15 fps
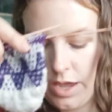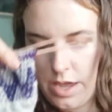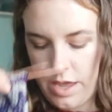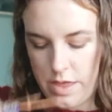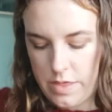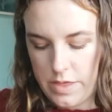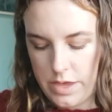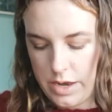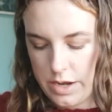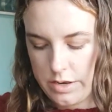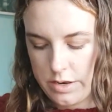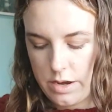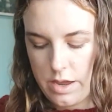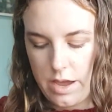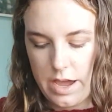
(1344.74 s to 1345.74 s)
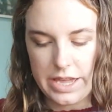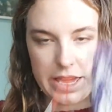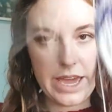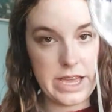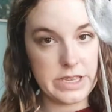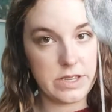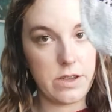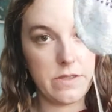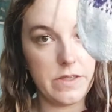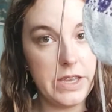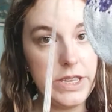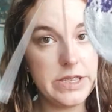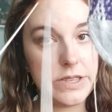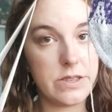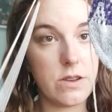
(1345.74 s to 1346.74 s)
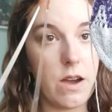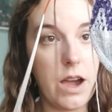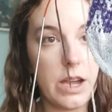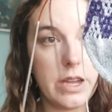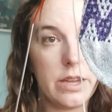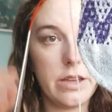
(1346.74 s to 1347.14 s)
Then I cast on this sock